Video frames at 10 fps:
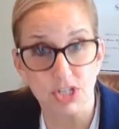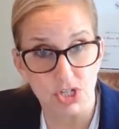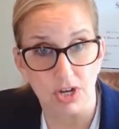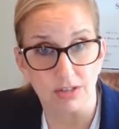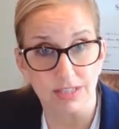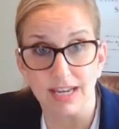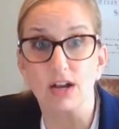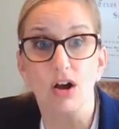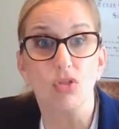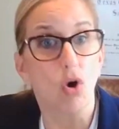Felicia,
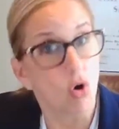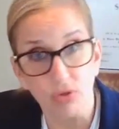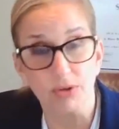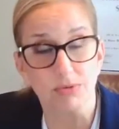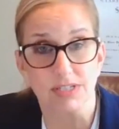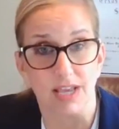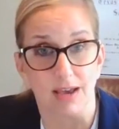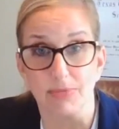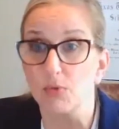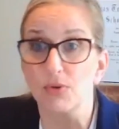like the whole thing was a
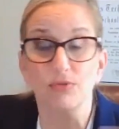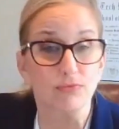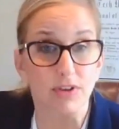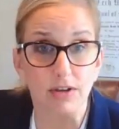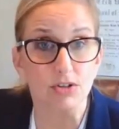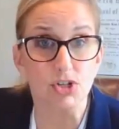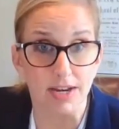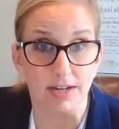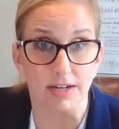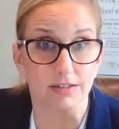scam. They were in
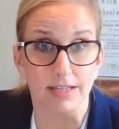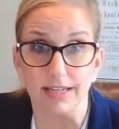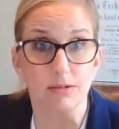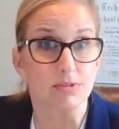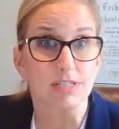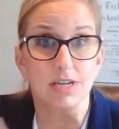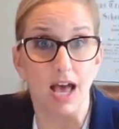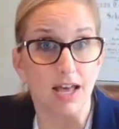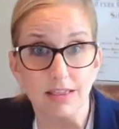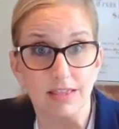China. Like, it was
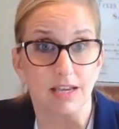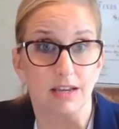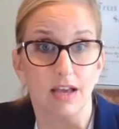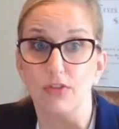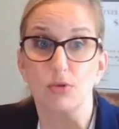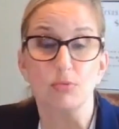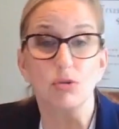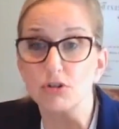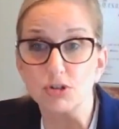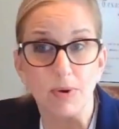not a thing. There was
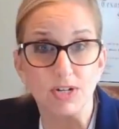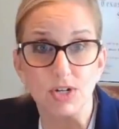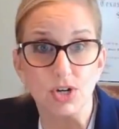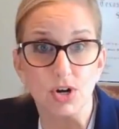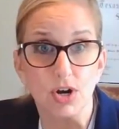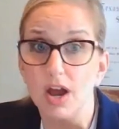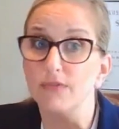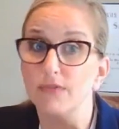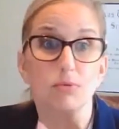no nurse practitioner.